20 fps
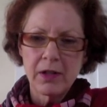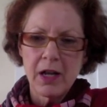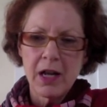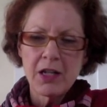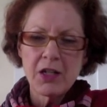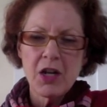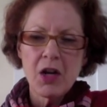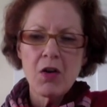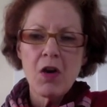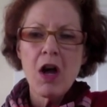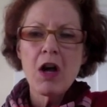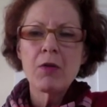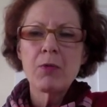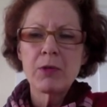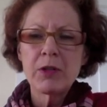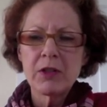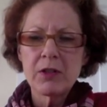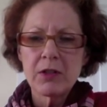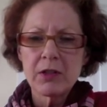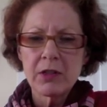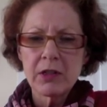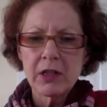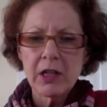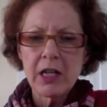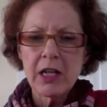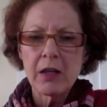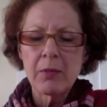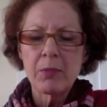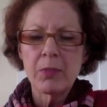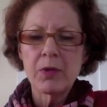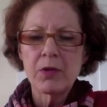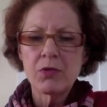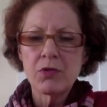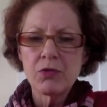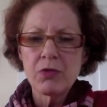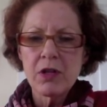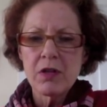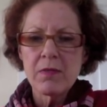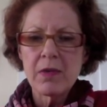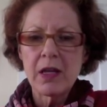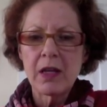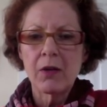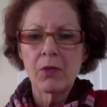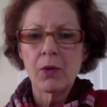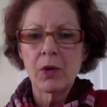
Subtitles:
I know I was asleep and dreaming